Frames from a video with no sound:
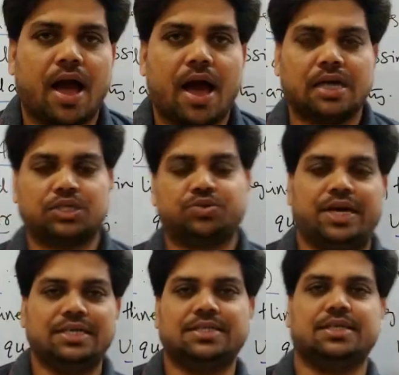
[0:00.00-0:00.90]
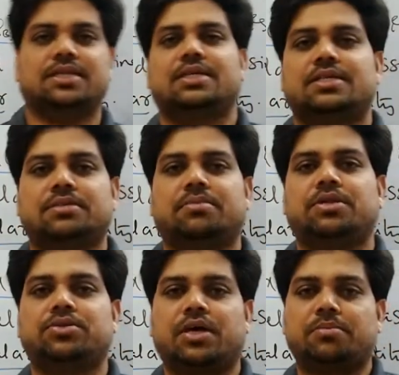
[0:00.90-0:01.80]
Hi students, this is
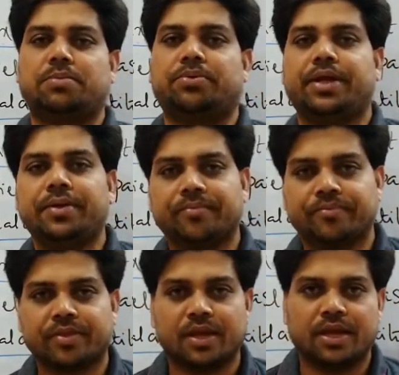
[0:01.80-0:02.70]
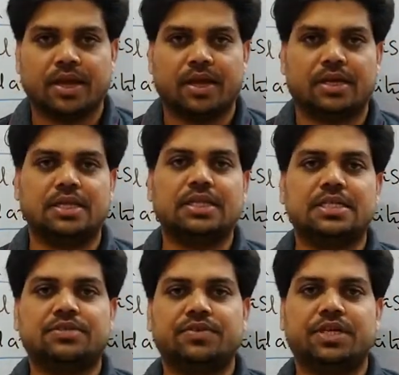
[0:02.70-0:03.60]
Madhu Dharmapuri, and in
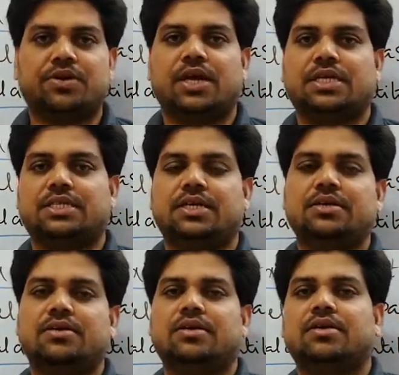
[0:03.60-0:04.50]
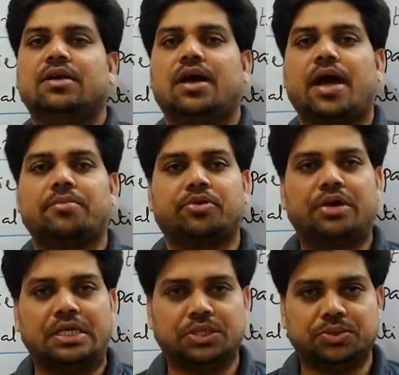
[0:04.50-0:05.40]
this video lecture I am
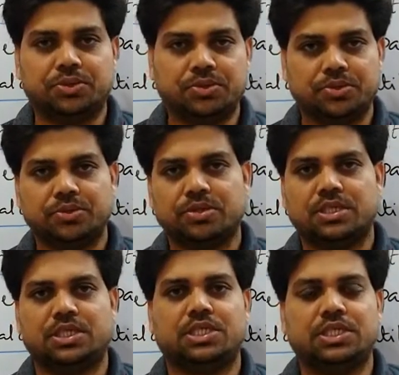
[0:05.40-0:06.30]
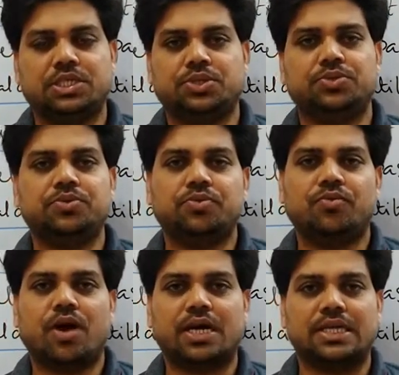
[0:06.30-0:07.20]
going to teach you
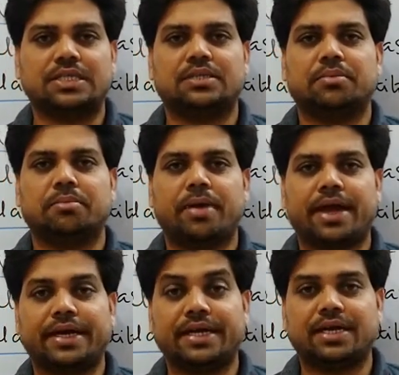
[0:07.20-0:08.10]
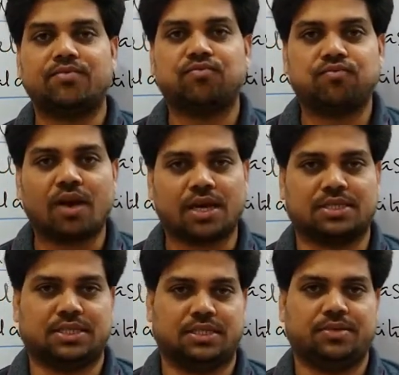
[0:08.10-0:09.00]
what is magnetic
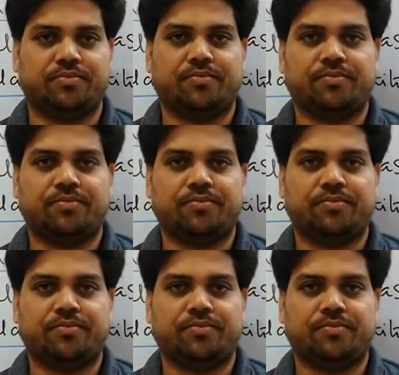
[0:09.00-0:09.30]
flux.